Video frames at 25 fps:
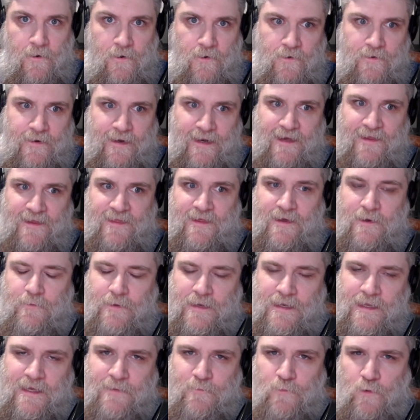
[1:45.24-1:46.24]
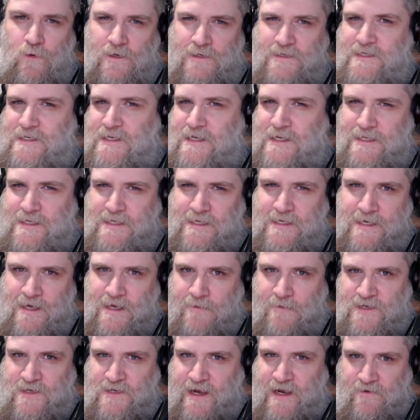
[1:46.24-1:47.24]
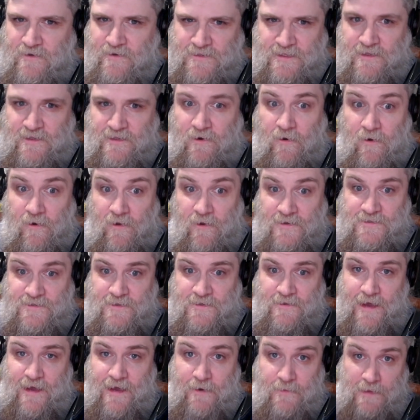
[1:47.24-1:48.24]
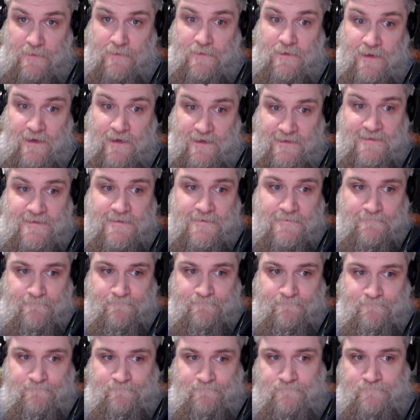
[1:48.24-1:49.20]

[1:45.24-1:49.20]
Oh, and I think we need more TTM channels in the hall, so that would be a plus.